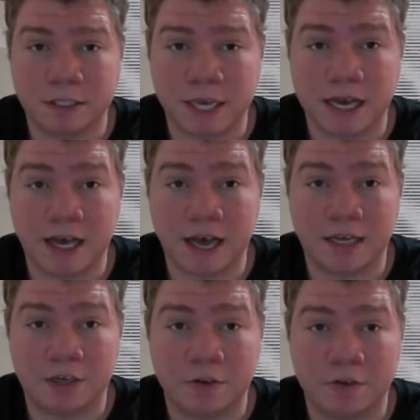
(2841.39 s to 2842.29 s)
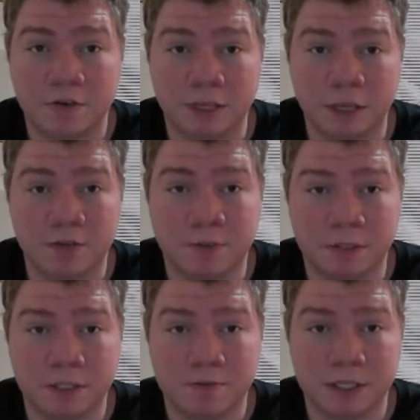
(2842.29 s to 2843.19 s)
yeah, I agree with the other
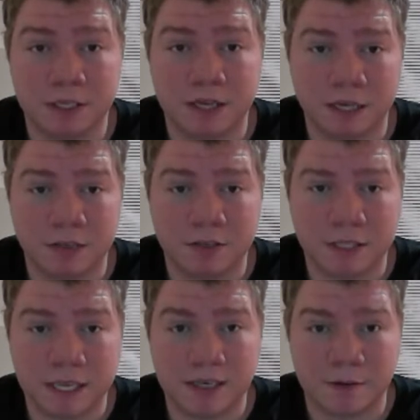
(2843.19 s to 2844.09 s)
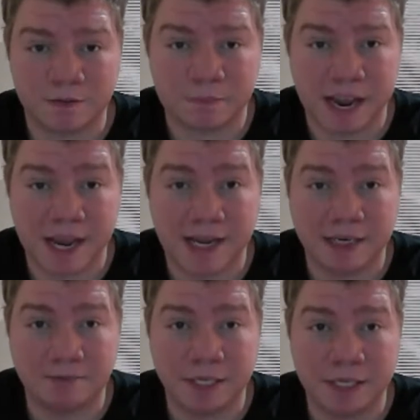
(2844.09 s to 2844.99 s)
person because I understand their
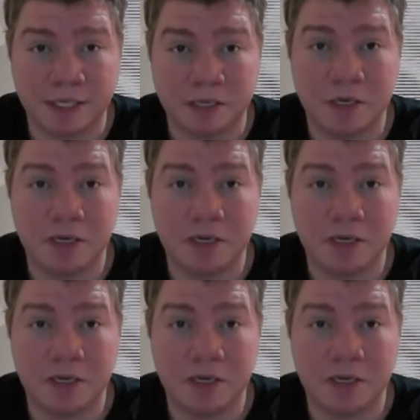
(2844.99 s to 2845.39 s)
pain being,